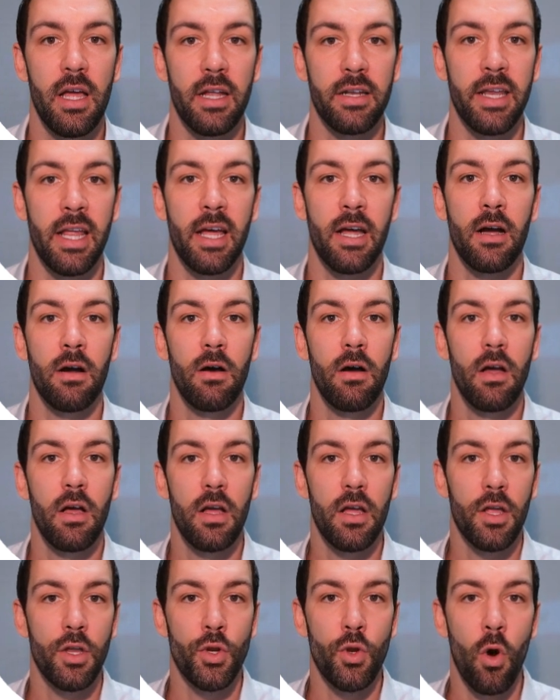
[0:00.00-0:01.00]
Now,
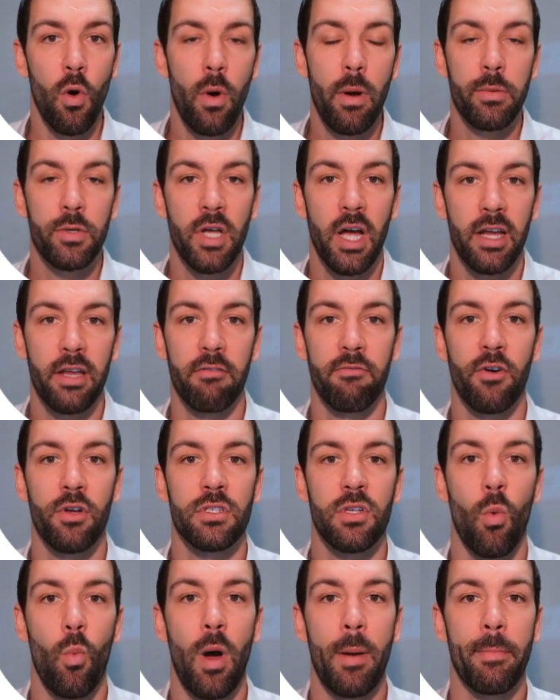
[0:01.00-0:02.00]
your website
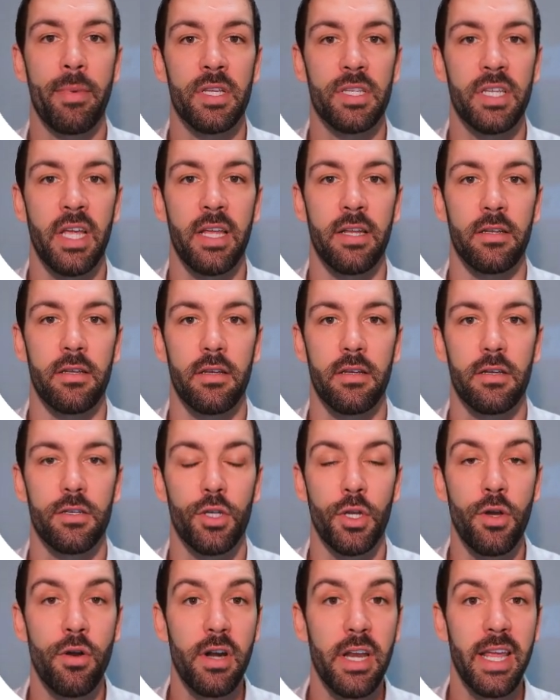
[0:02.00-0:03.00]
converts at 1%.
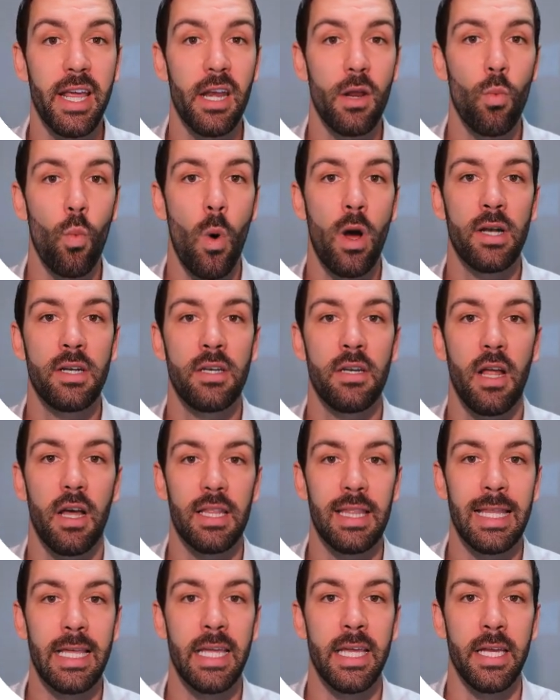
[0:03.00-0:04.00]
So you're only getting 1
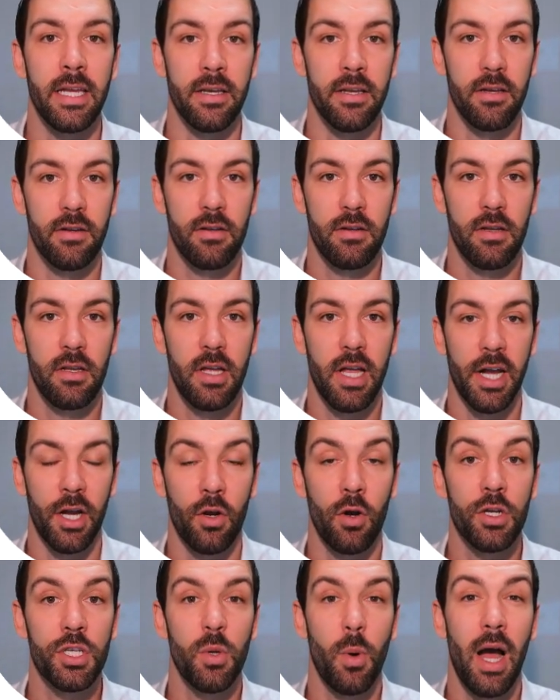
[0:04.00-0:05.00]
lead and it
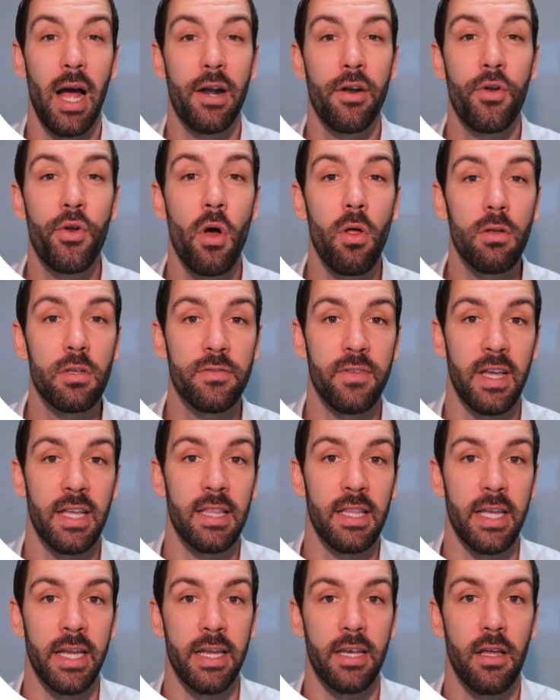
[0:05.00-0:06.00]
costs you $100 for
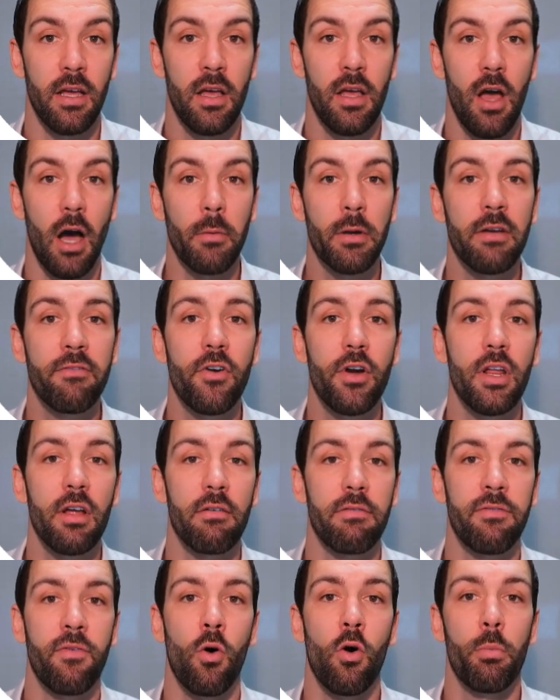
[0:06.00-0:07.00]
that lead. I'm converting
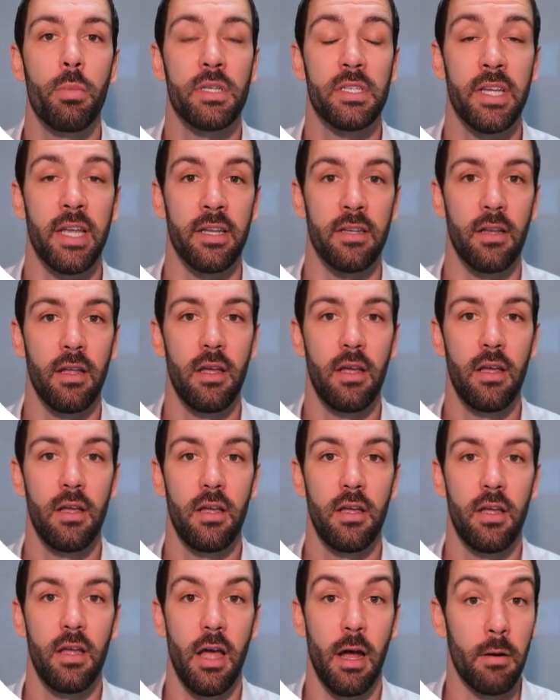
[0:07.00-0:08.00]
at 4% and
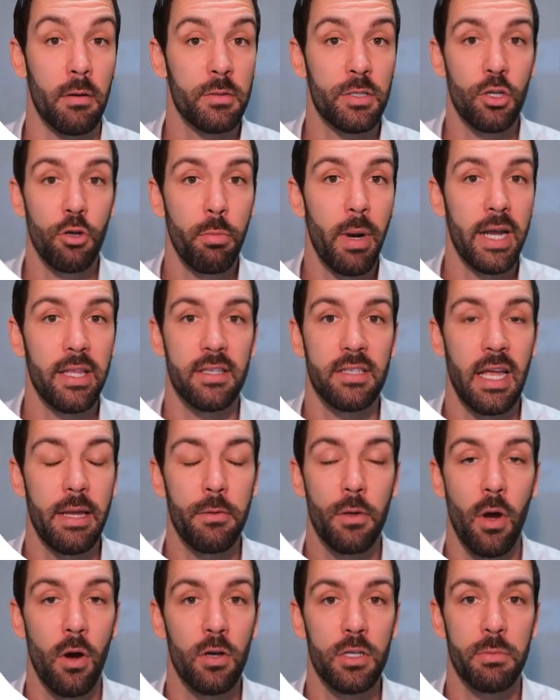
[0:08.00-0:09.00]
I'm still paying the
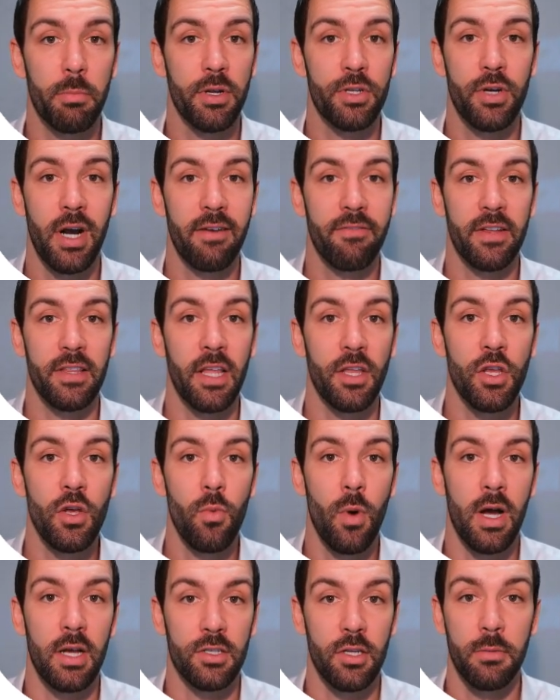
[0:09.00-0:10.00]
same cost per traffic that
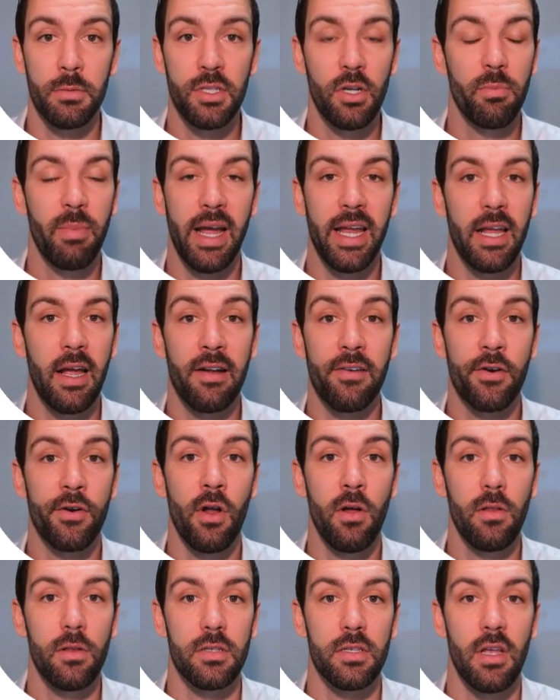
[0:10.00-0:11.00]
you are. So I'm still paying
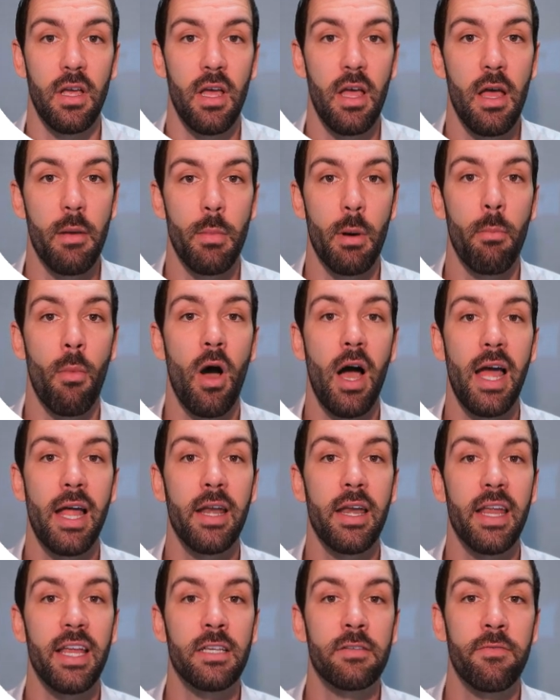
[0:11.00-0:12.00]
$100, but
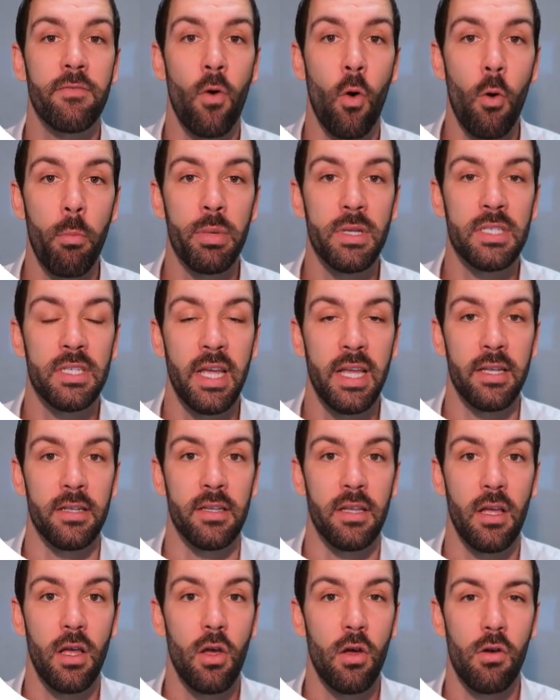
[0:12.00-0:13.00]
mine is 4%,
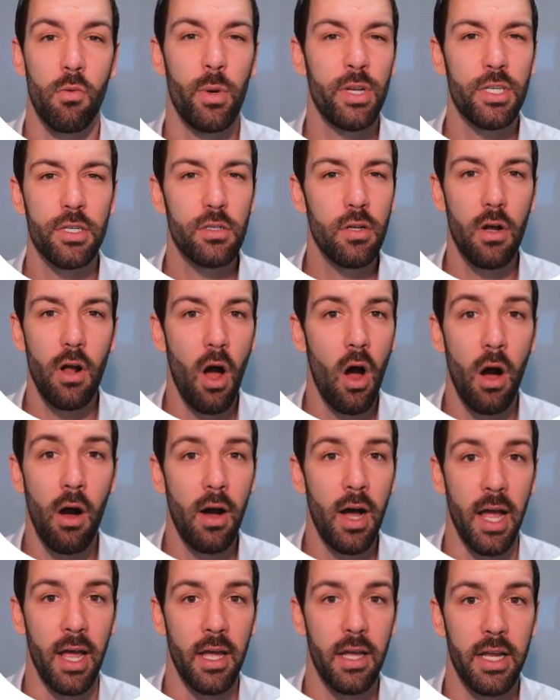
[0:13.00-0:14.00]
which is not
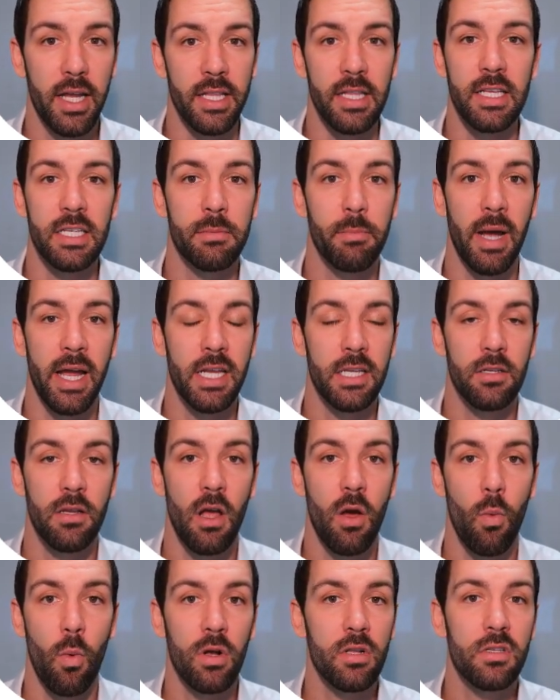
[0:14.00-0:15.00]
high in this space
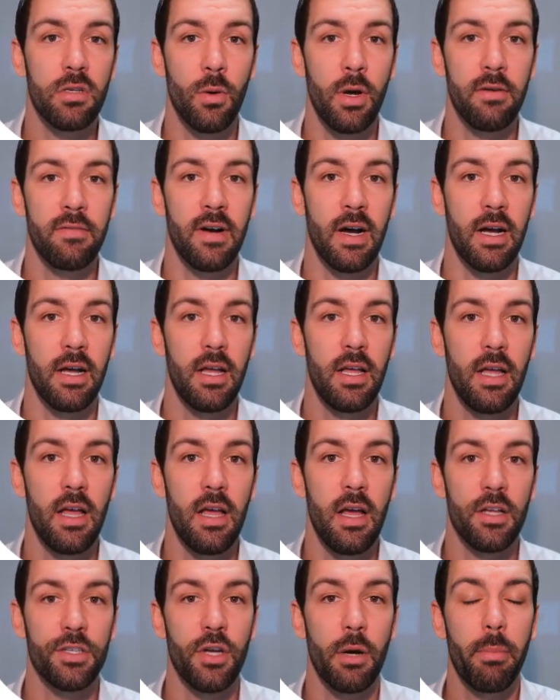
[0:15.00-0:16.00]
whatsoever.
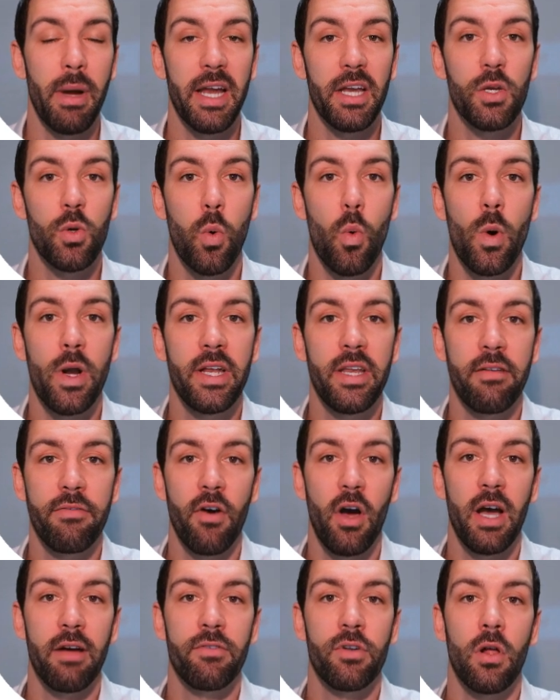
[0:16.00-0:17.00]
So I'm paying
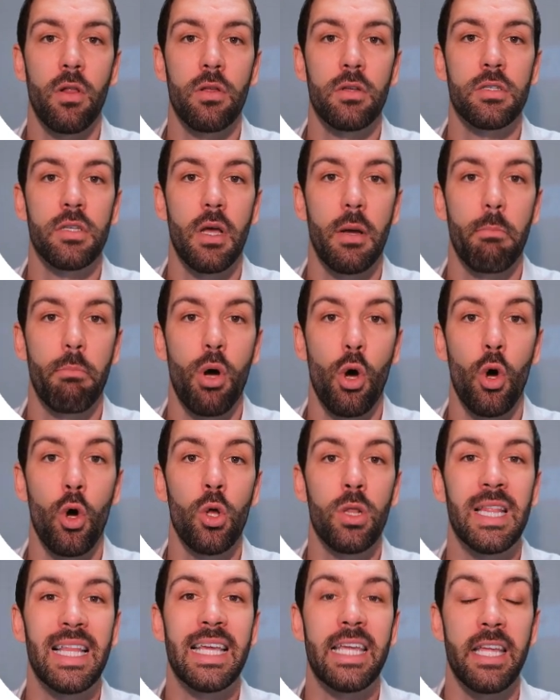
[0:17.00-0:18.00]
$25 per
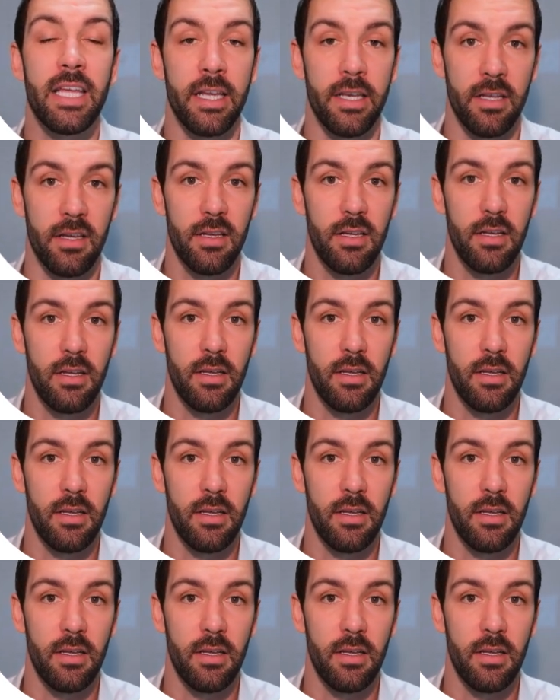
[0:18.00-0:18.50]
lead.